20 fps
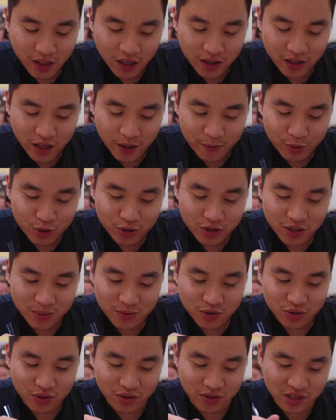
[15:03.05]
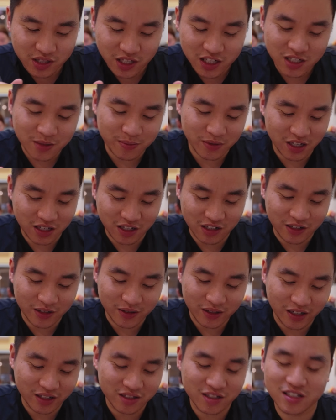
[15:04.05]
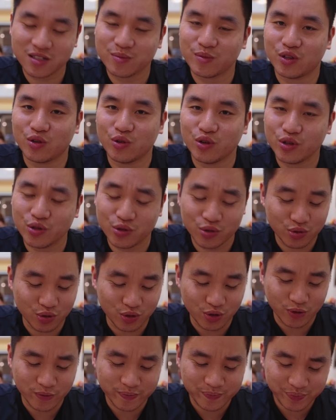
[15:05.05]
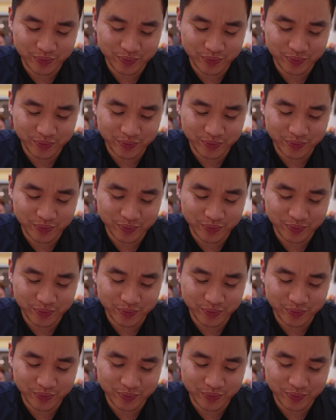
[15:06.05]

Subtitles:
They put some sort of sesame in it, like sesame oil or